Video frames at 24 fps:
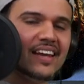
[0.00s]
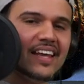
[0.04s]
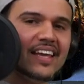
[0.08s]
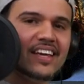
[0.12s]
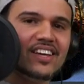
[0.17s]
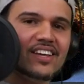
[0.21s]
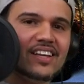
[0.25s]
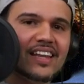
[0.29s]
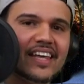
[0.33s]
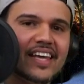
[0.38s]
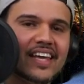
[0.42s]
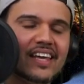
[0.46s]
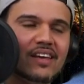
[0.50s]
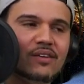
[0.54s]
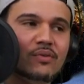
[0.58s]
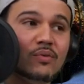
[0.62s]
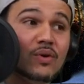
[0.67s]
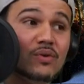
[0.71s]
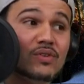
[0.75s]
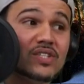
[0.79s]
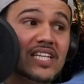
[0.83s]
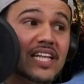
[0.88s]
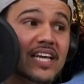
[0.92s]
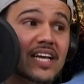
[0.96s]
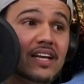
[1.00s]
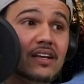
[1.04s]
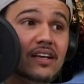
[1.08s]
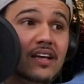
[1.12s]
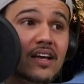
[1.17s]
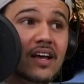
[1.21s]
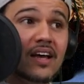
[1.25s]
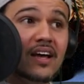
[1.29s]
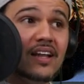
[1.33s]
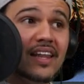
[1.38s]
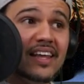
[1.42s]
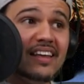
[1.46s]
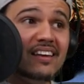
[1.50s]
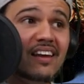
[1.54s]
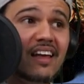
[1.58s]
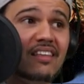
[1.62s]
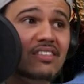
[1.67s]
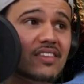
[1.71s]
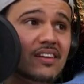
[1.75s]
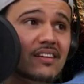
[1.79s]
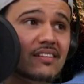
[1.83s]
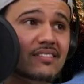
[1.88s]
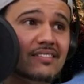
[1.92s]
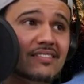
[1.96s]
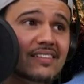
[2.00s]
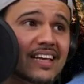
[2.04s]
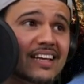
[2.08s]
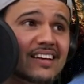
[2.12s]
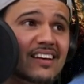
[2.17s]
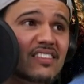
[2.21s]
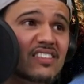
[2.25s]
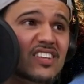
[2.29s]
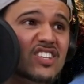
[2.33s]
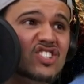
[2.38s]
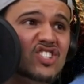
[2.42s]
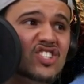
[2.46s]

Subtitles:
Like it was like nothing.